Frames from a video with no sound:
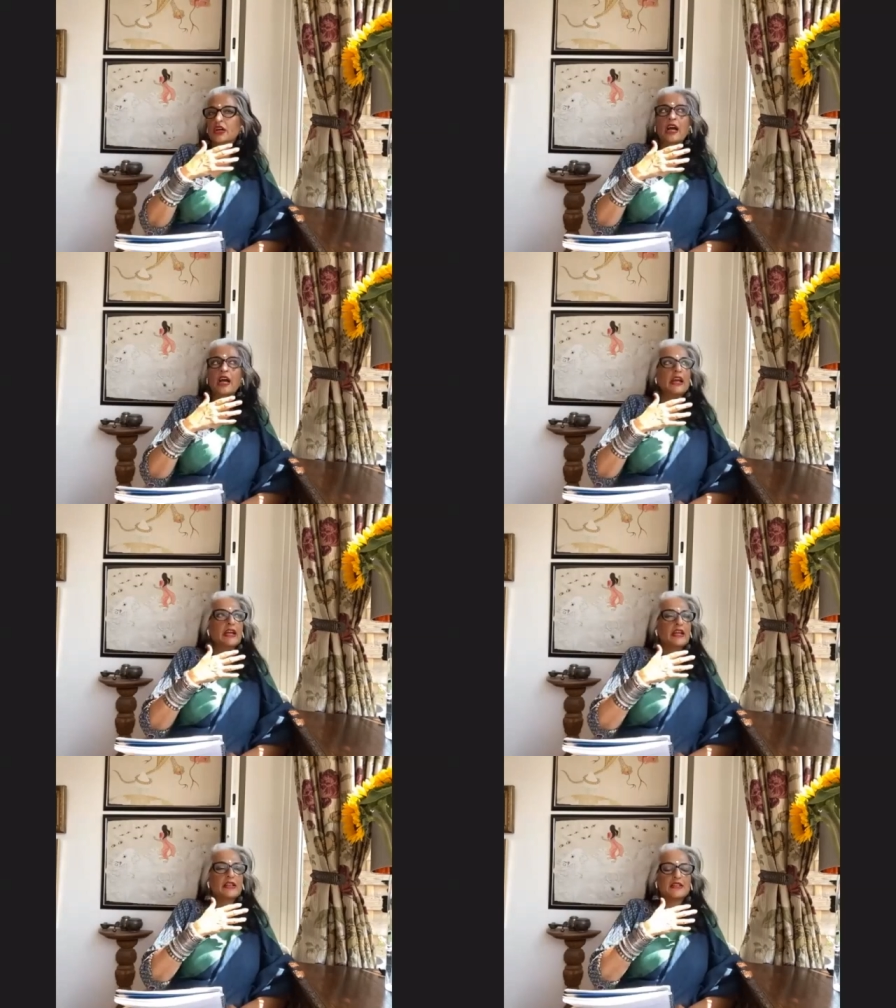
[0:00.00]
It is
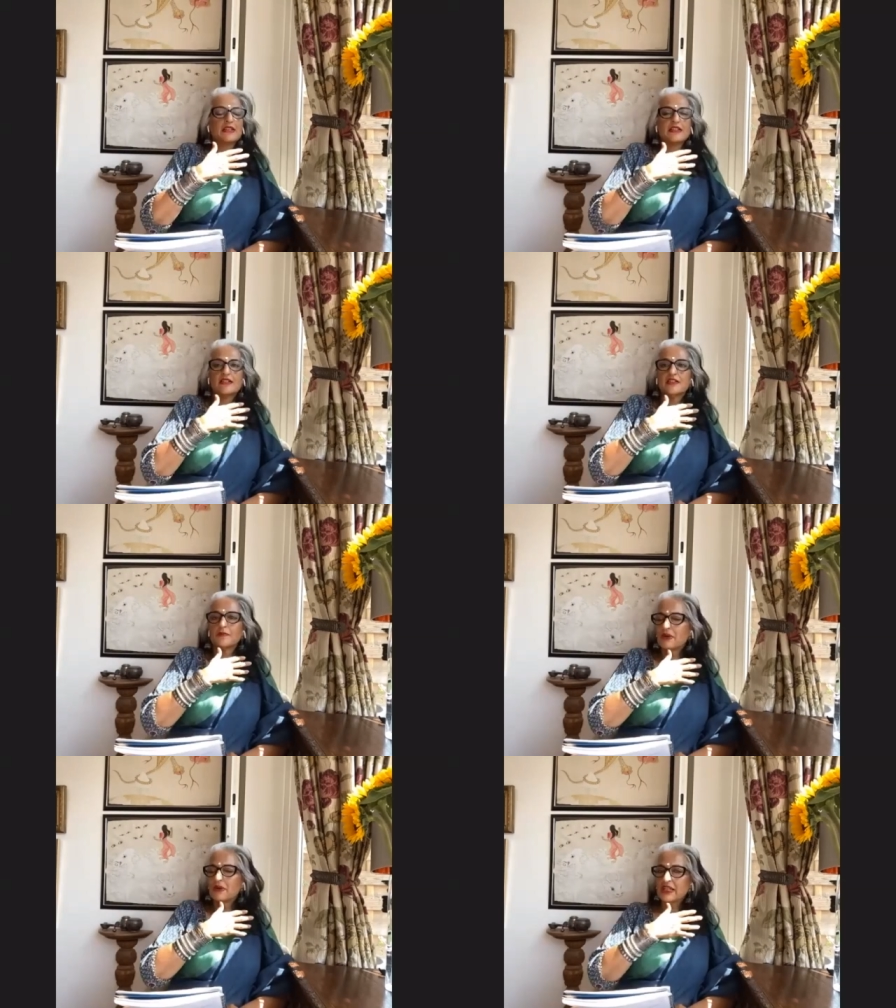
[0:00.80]
depicted in a
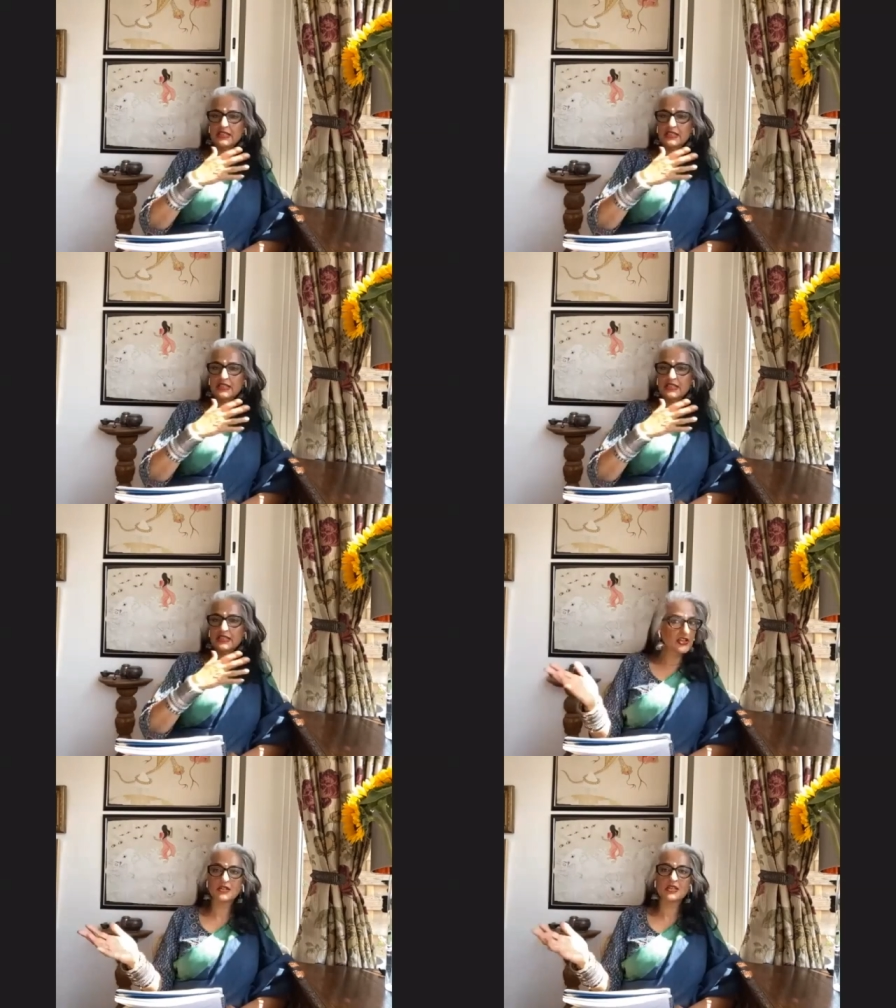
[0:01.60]
lot of our ancient
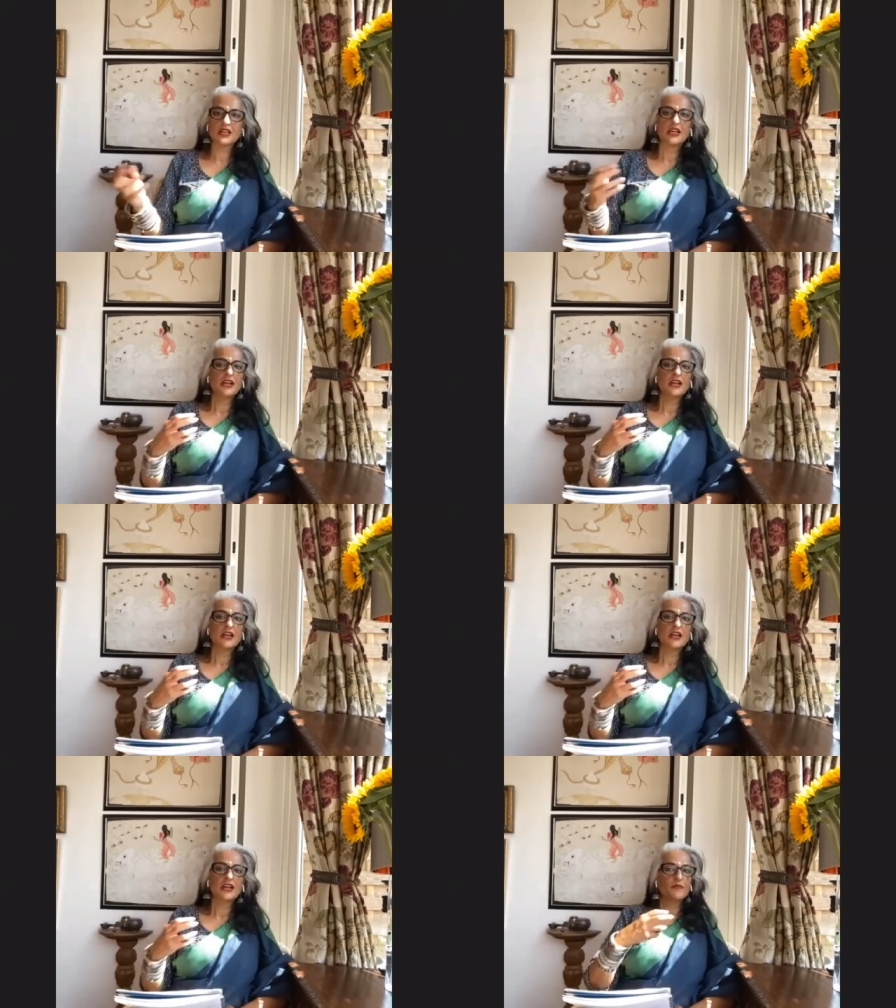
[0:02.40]
art
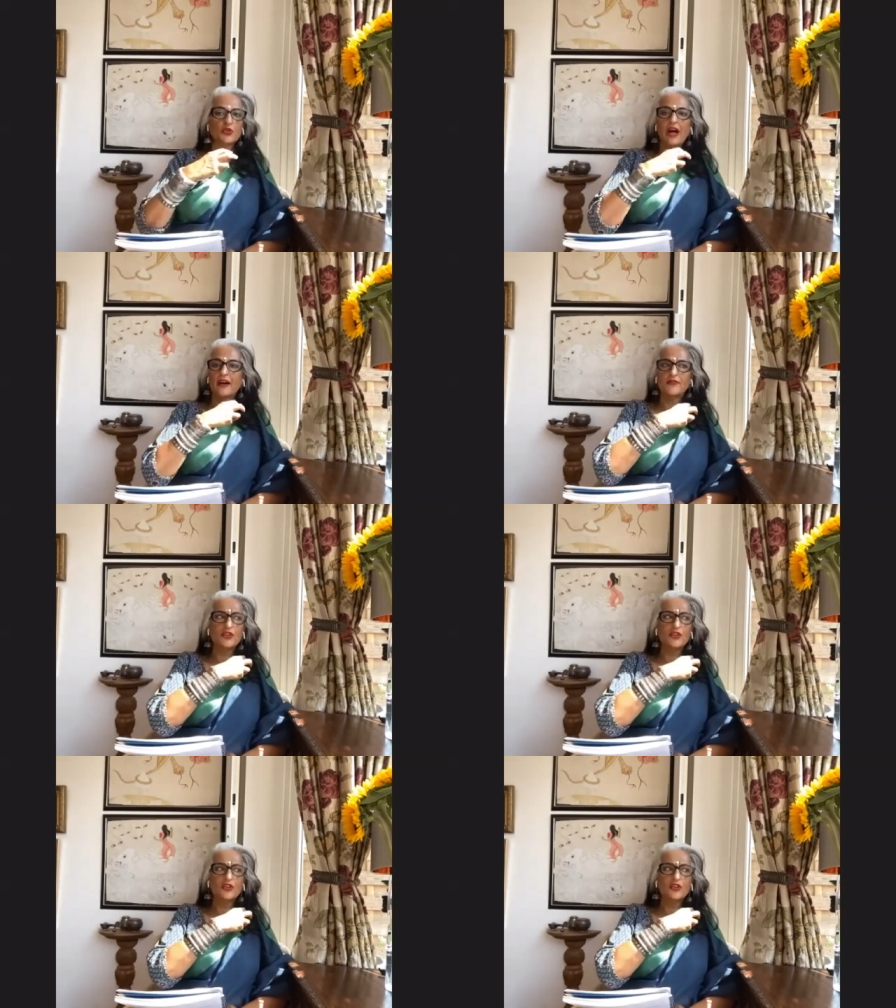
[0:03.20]
you have
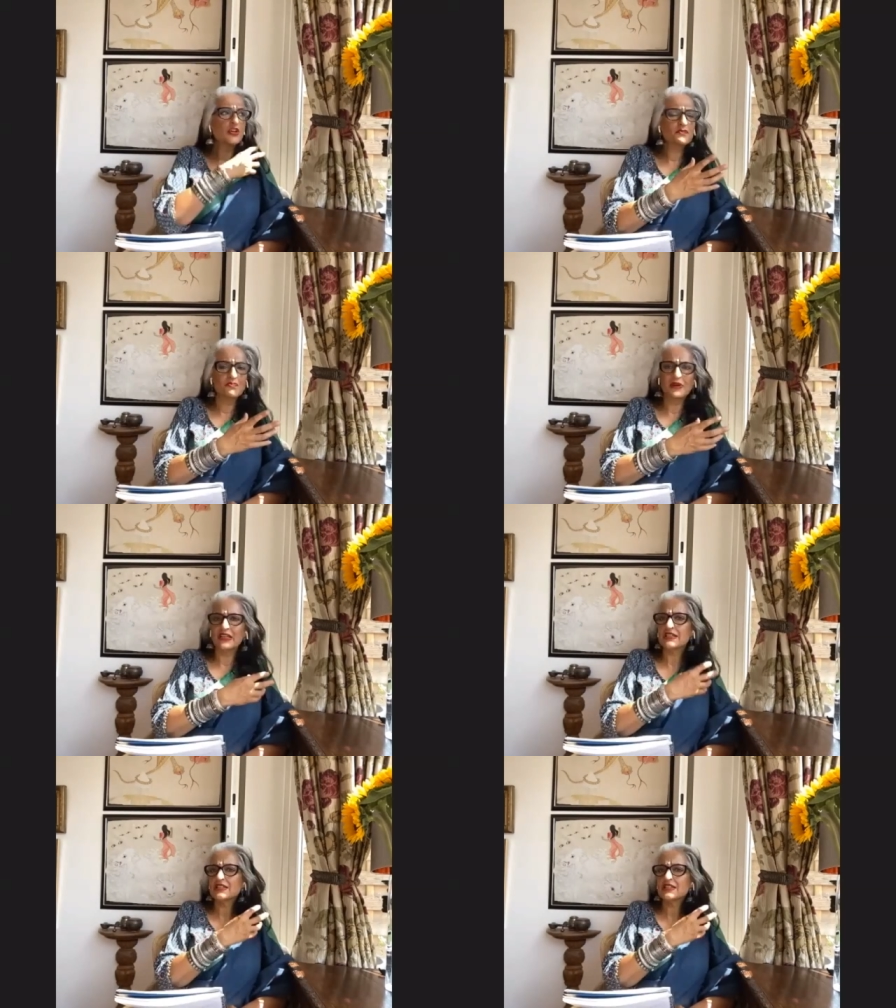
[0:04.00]
lots of paintings of
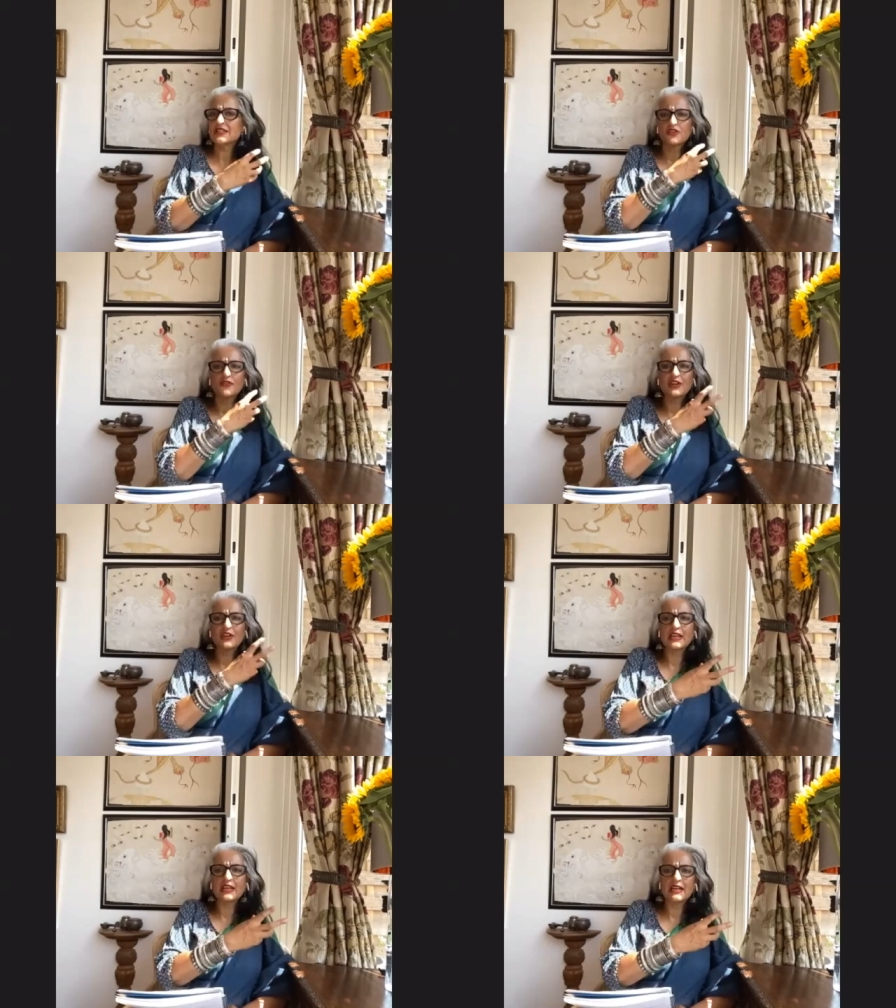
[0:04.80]
kings
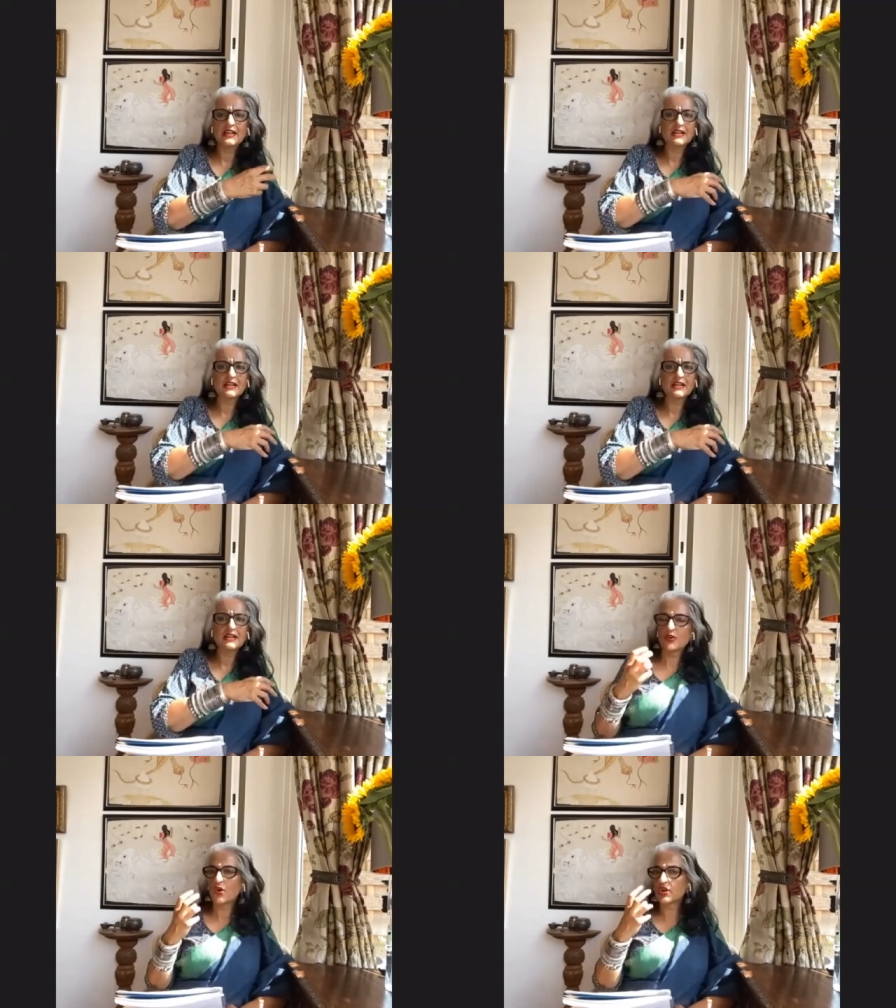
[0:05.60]
surrounded by lots of
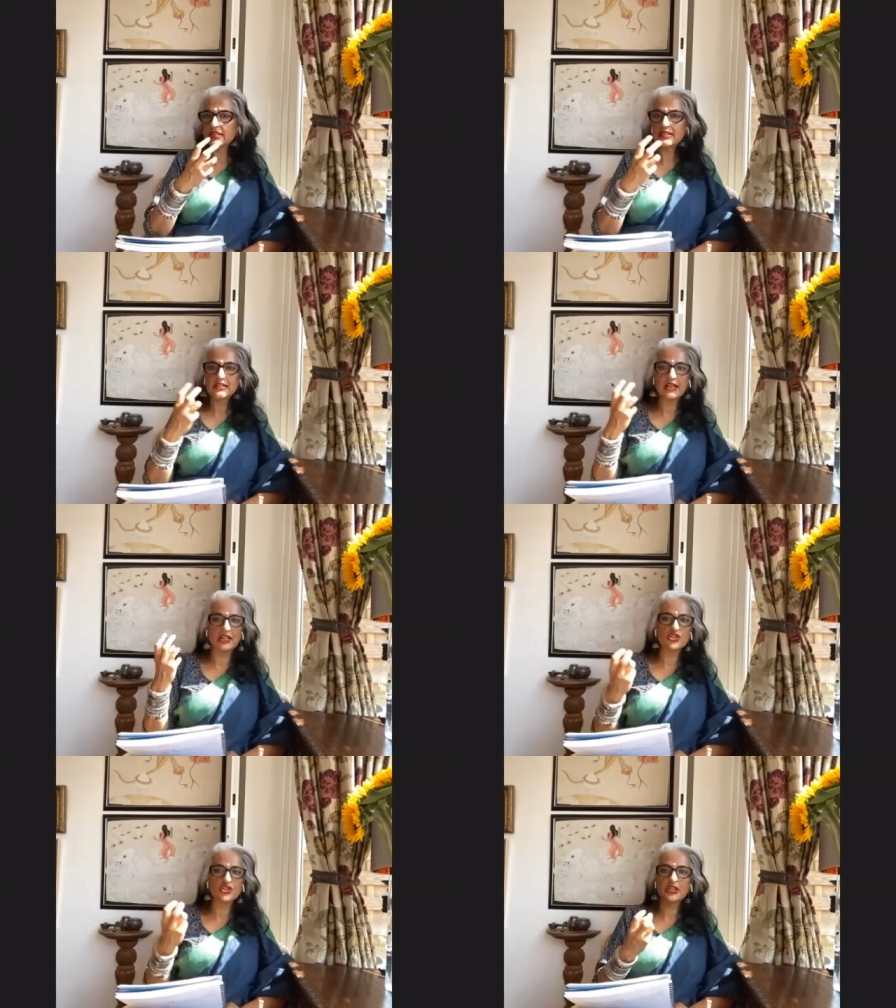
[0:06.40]
women all
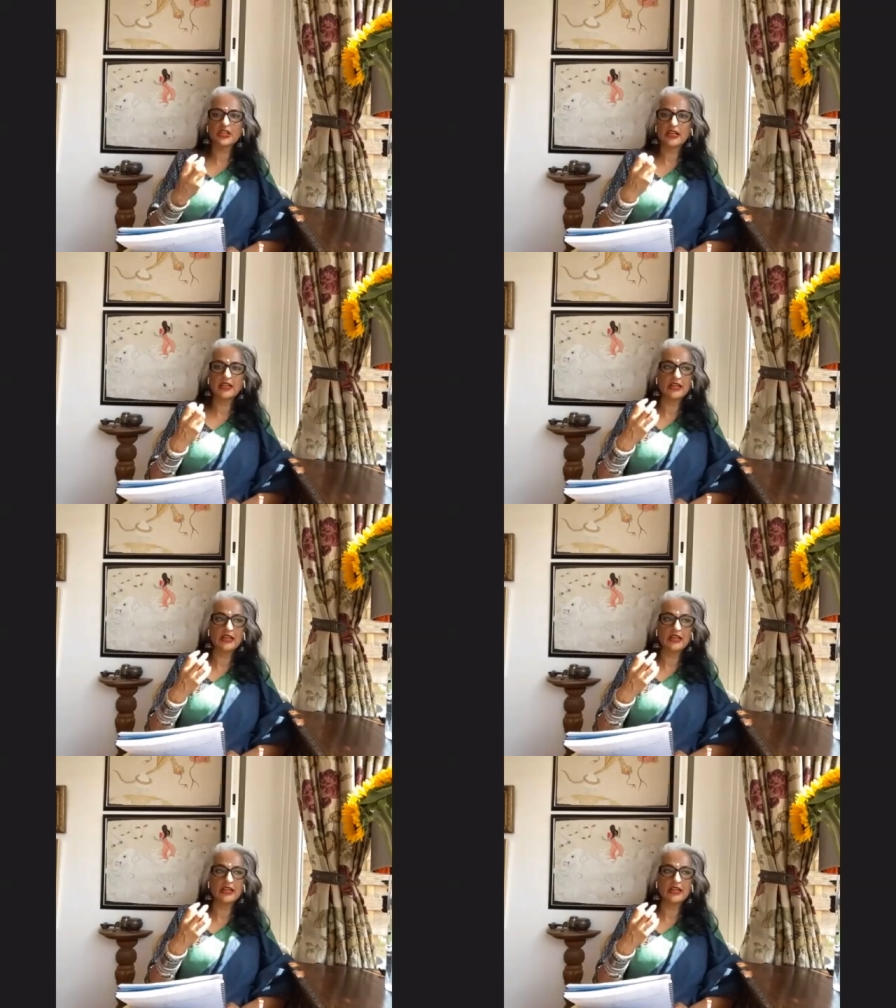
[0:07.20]
indulging in